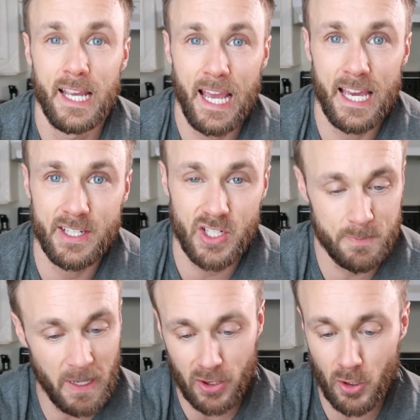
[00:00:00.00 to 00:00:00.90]
And
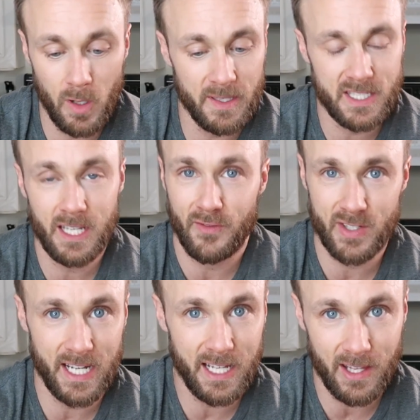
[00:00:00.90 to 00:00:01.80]
just pick through them and see if
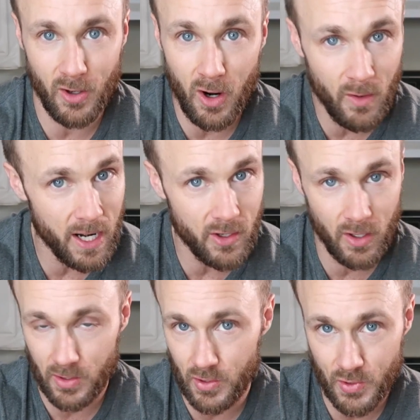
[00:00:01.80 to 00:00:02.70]
there's any that are already
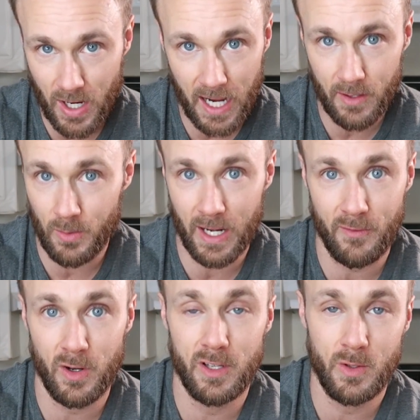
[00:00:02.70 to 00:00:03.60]
cooked or dried or
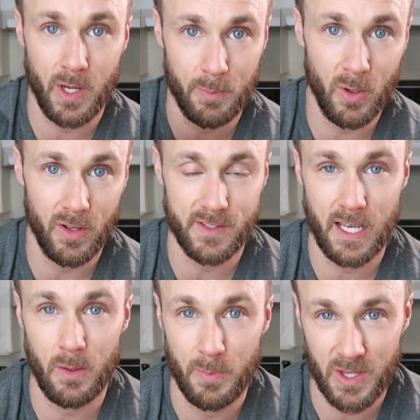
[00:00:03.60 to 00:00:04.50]
whatever. You wanna pull those
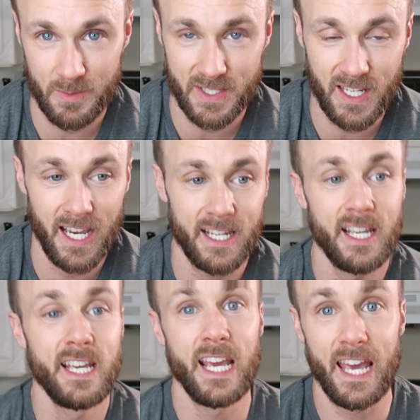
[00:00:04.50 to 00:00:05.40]
out and put them aside.
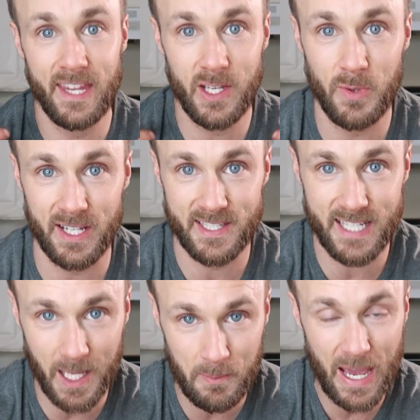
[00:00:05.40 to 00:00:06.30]
And then you wanna
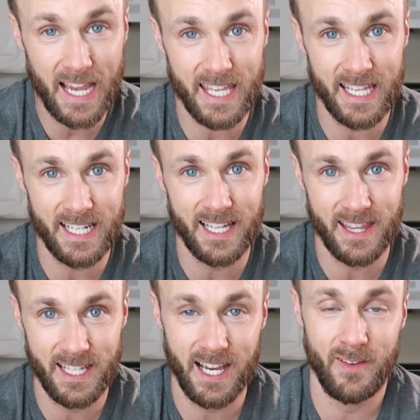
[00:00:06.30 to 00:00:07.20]
stick it back in
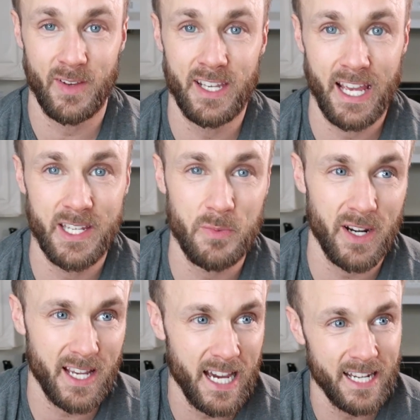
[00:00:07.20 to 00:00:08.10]
the oven and you
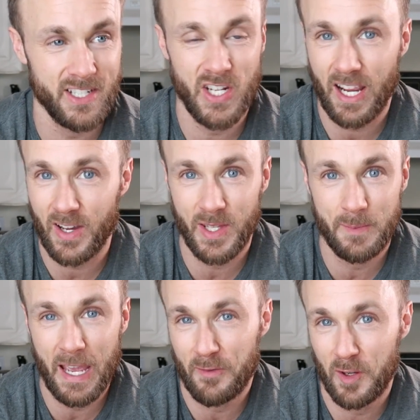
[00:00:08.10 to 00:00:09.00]
wanna kinda check on
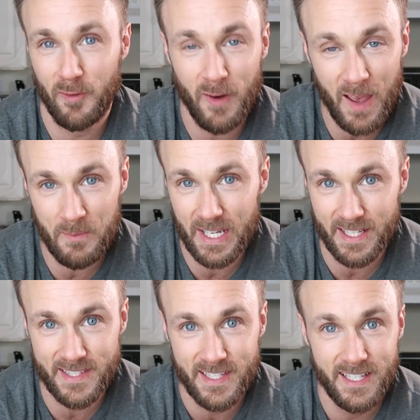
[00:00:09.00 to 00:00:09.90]
them every 5
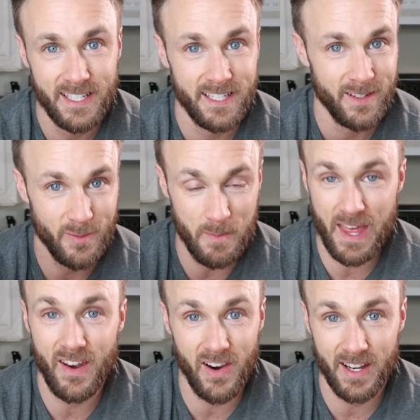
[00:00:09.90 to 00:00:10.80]
minutes from
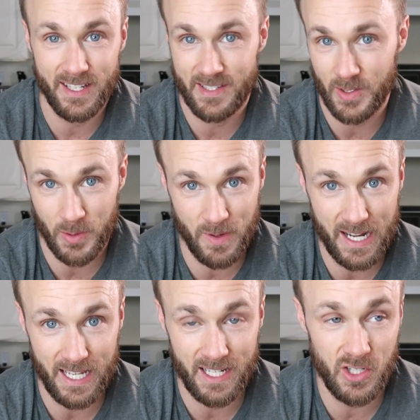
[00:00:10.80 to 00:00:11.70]
then on until they're
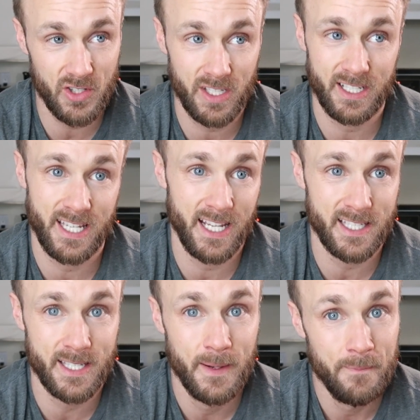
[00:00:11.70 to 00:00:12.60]
ready. And usually it
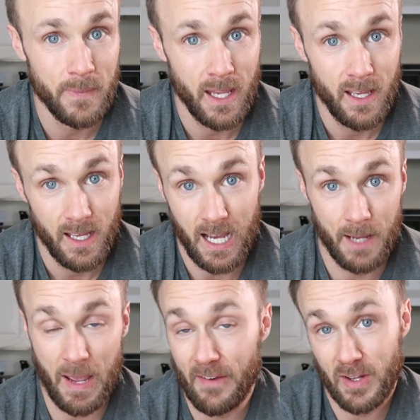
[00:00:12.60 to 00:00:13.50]
takes,
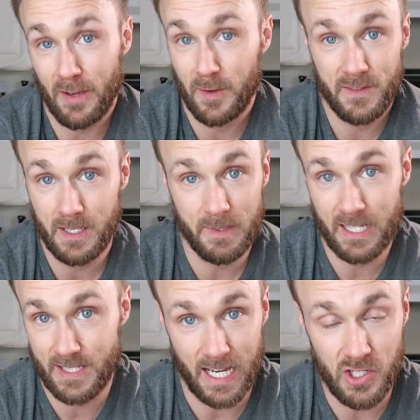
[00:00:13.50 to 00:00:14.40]
after that 15
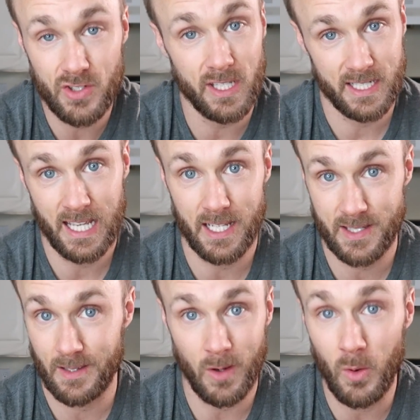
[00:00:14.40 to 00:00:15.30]
minutes, yeah, usually it
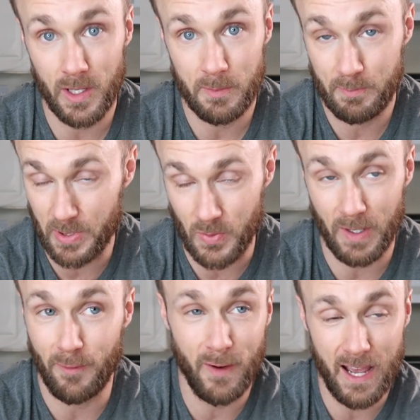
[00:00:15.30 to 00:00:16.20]
takes only
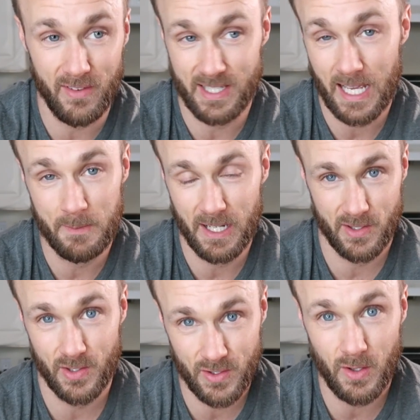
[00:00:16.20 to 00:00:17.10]
between 5 and 10
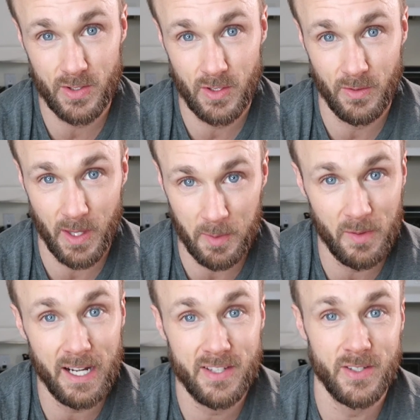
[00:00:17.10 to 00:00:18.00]
minutes or so. So they'll be
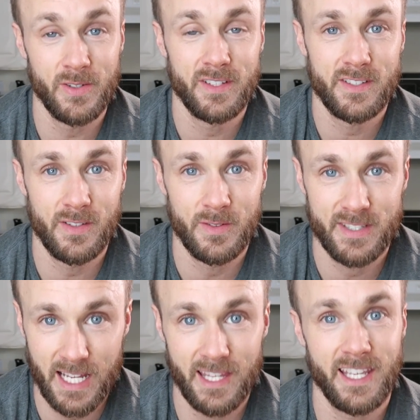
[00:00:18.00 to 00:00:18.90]
ready soon, so
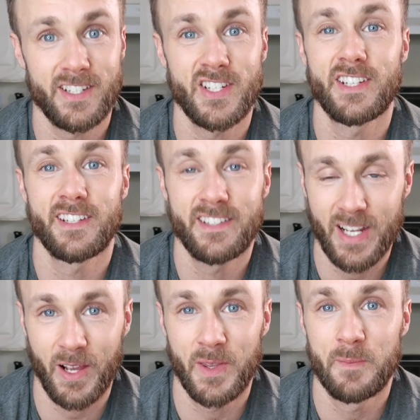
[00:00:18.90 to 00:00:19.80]
stay in the kitchen and
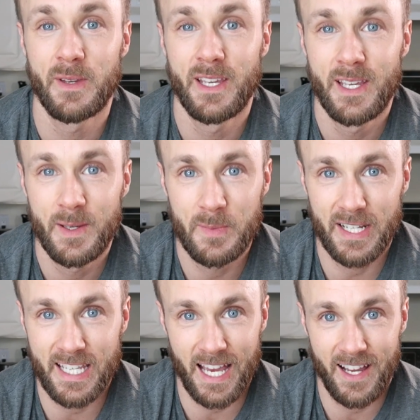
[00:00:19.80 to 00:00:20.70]
check on them.
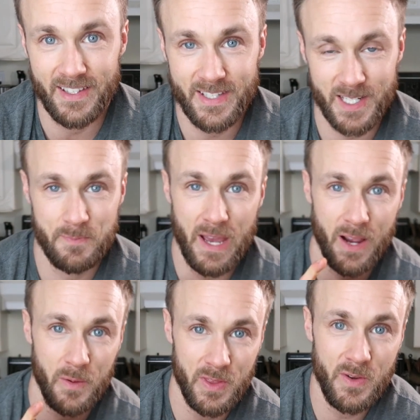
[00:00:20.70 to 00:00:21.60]
But yeah, I'll touch
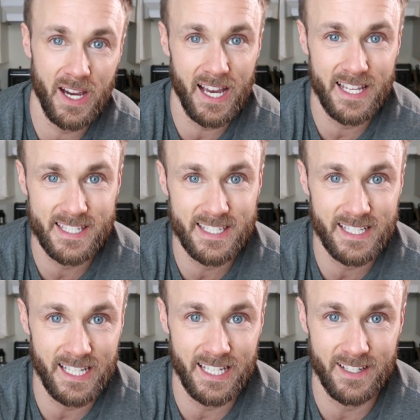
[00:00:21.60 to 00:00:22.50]
back with you guys
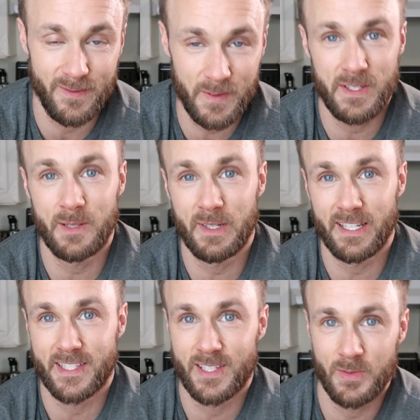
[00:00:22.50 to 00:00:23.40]
in 15
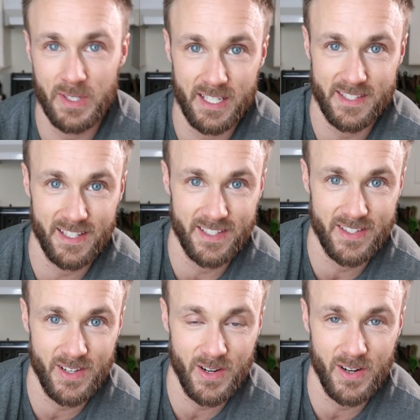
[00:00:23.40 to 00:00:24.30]
minutes when these
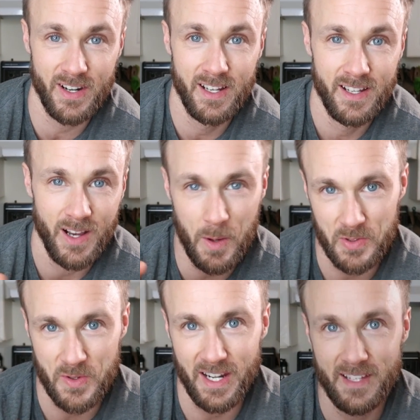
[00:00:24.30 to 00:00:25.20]
things are
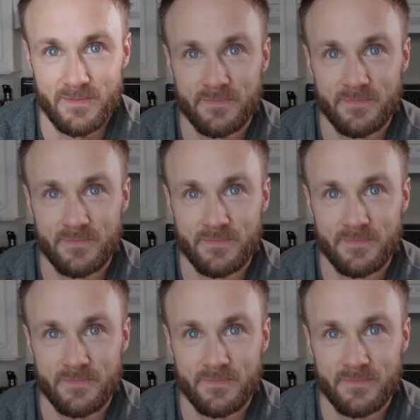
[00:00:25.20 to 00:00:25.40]
almost ready.